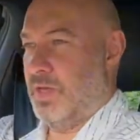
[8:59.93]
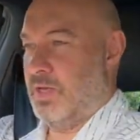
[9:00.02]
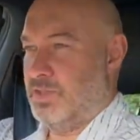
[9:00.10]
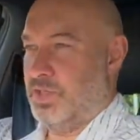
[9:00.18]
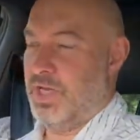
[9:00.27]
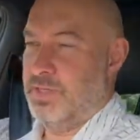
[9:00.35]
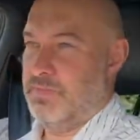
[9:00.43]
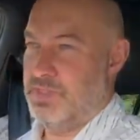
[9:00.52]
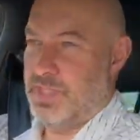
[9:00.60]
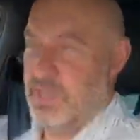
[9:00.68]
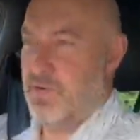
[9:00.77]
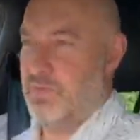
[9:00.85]
James,
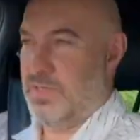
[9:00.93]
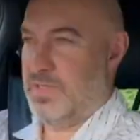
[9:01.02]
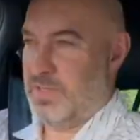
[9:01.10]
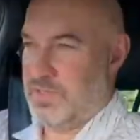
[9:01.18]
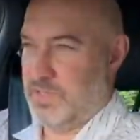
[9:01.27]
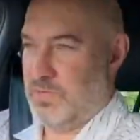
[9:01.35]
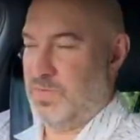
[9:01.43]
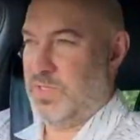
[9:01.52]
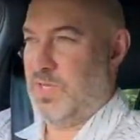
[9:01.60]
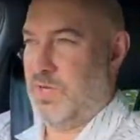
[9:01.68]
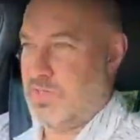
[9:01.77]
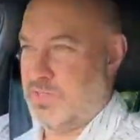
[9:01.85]
the owner that I sold the
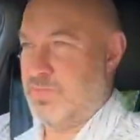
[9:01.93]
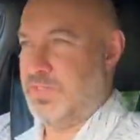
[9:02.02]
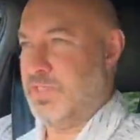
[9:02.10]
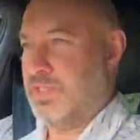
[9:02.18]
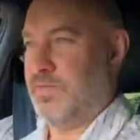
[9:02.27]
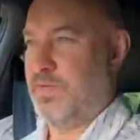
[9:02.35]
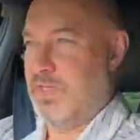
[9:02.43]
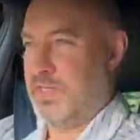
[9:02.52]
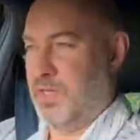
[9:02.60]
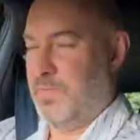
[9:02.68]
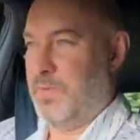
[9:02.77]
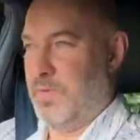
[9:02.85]
car to, he said they've had a
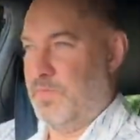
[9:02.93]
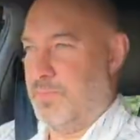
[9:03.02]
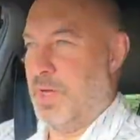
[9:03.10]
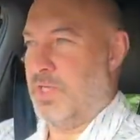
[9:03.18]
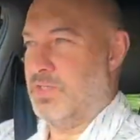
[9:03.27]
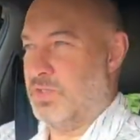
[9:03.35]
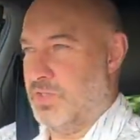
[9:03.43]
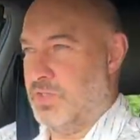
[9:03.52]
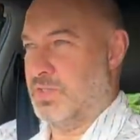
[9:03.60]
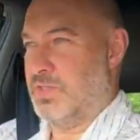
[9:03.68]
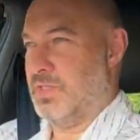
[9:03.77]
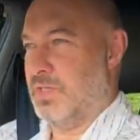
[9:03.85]
couple of
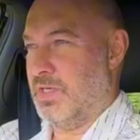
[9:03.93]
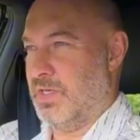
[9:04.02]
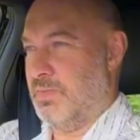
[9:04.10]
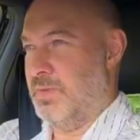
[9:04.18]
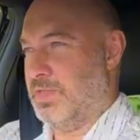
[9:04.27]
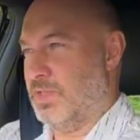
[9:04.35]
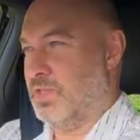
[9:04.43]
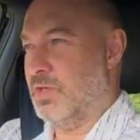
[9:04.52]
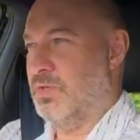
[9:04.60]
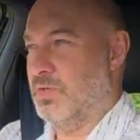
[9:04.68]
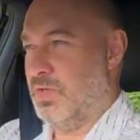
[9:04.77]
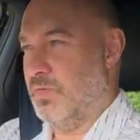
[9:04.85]
punctures. It's a
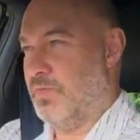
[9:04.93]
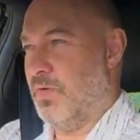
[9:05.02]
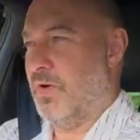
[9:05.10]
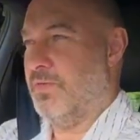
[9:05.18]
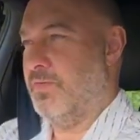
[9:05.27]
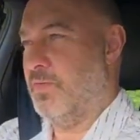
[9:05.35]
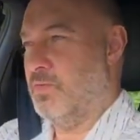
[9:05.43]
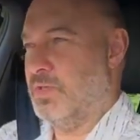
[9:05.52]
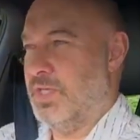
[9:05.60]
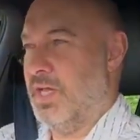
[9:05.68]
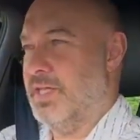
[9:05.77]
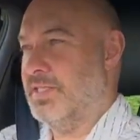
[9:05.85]
225
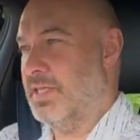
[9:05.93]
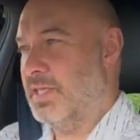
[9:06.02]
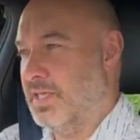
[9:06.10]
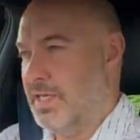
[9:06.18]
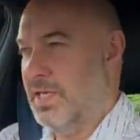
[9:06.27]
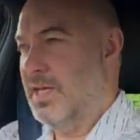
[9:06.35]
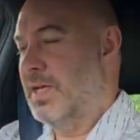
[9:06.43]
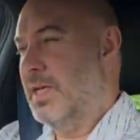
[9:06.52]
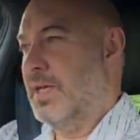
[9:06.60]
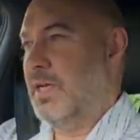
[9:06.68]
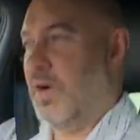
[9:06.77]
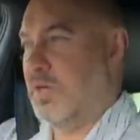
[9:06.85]
4018.
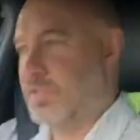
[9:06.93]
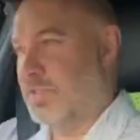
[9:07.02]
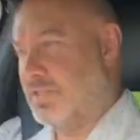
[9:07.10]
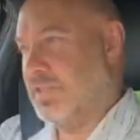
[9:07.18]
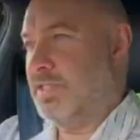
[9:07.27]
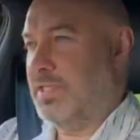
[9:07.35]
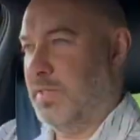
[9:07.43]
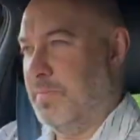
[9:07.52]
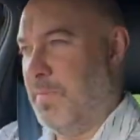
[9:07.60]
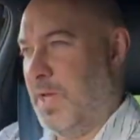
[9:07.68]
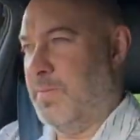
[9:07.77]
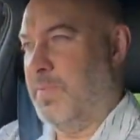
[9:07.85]
I just said to him,
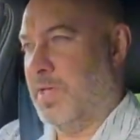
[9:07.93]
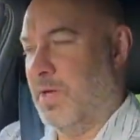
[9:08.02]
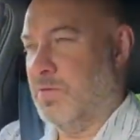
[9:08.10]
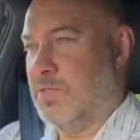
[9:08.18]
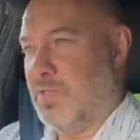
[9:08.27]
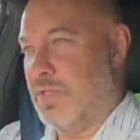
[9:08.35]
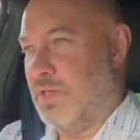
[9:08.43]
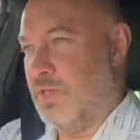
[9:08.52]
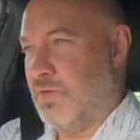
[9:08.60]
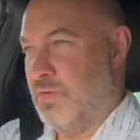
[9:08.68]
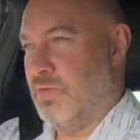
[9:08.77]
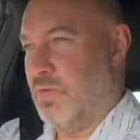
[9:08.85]
maybe go to the
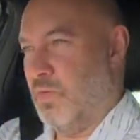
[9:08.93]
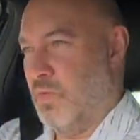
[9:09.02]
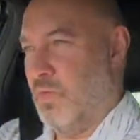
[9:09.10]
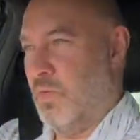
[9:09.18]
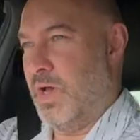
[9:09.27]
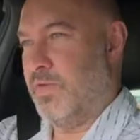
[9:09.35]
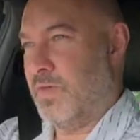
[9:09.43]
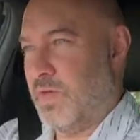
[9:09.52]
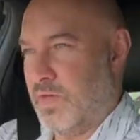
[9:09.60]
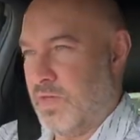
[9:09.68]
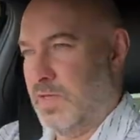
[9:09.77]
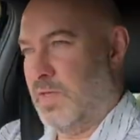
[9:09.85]
new
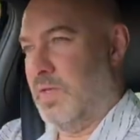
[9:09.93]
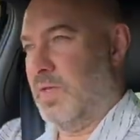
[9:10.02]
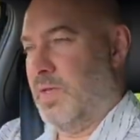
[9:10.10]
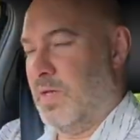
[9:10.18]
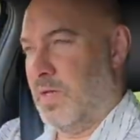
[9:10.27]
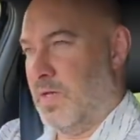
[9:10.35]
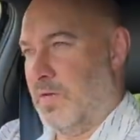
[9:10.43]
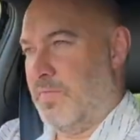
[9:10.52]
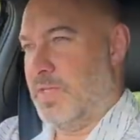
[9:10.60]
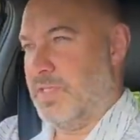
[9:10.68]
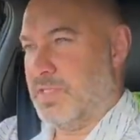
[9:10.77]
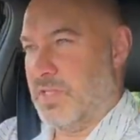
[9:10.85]
all-weather, I
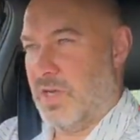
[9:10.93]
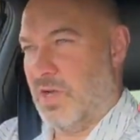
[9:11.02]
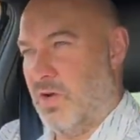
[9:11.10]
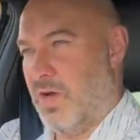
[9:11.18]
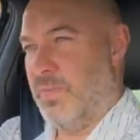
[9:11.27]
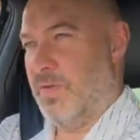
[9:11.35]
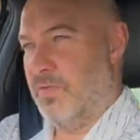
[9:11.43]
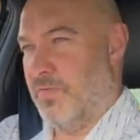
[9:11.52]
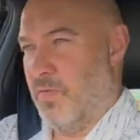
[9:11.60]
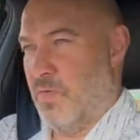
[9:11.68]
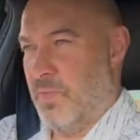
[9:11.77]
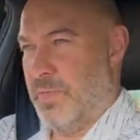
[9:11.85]
think it's the Climate
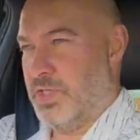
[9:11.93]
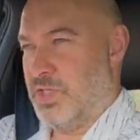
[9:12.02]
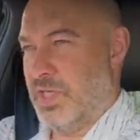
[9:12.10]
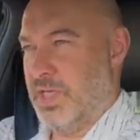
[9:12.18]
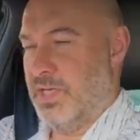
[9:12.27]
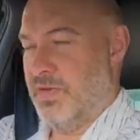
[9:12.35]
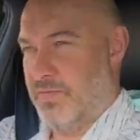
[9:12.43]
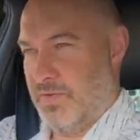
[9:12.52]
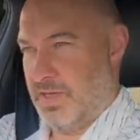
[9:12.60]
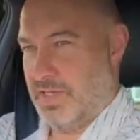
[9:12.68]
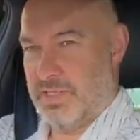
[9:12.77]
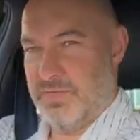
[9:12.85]
4 Michelin. I
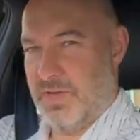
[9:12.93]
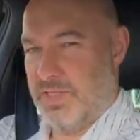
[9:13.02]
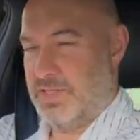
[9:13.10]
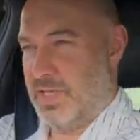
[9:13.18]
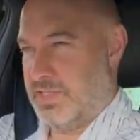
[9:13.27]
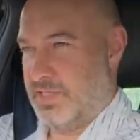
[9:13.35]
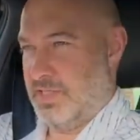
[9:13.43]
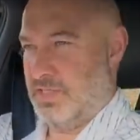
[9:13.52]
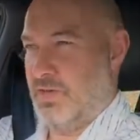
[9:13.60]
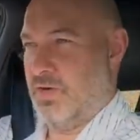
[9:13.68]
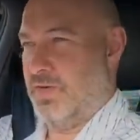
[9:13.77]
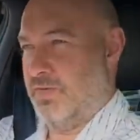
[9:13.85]
think that's a fantastic
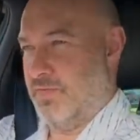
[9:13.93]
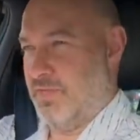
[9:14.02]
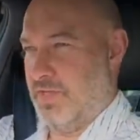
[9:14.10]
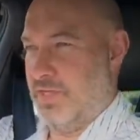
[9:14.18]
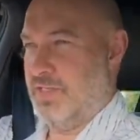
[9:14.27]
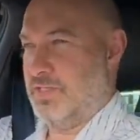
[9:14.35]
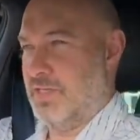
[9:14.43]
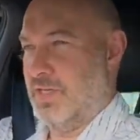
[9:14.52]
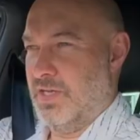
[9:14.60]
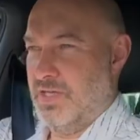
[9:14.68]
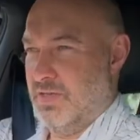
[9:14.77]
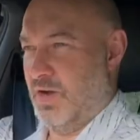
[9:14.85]
tyre for these.
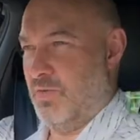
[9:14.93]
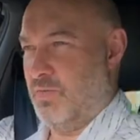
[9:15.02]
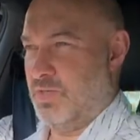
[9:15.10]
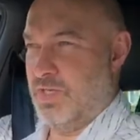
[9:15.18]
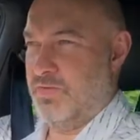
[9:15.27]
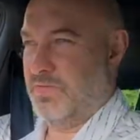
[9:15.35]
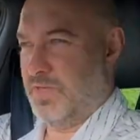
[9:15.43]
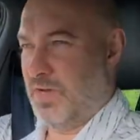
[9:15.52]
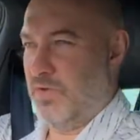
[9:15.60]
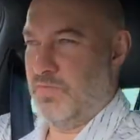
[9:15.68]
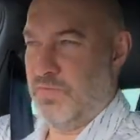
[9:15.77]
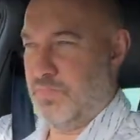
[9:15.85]
I wouldn't even
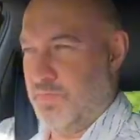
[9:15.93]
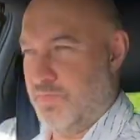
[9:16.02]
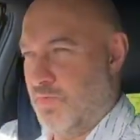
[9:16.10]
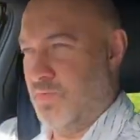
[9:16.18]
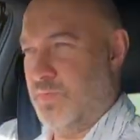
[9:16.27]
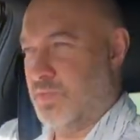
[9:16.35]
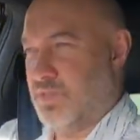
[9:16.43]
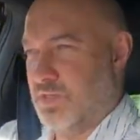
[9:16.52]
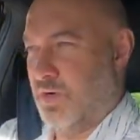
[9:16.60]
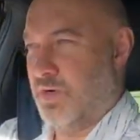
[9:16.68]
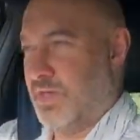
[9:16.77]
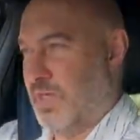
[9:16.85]
go for a performance
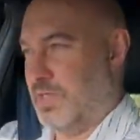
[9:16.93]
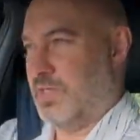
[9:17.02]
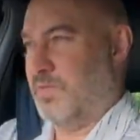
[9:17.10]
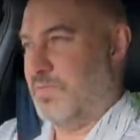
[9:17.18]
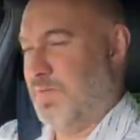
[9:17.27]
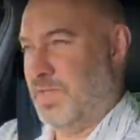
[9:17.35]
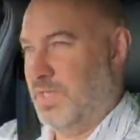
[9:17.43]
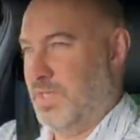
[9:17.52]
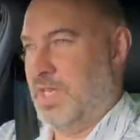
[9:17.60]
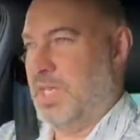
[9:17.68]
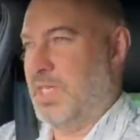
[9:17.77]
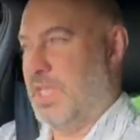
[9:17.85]
tyre. I don't think you
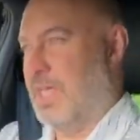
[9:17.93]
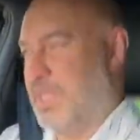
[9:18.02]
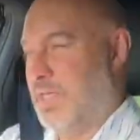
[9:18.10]
need it.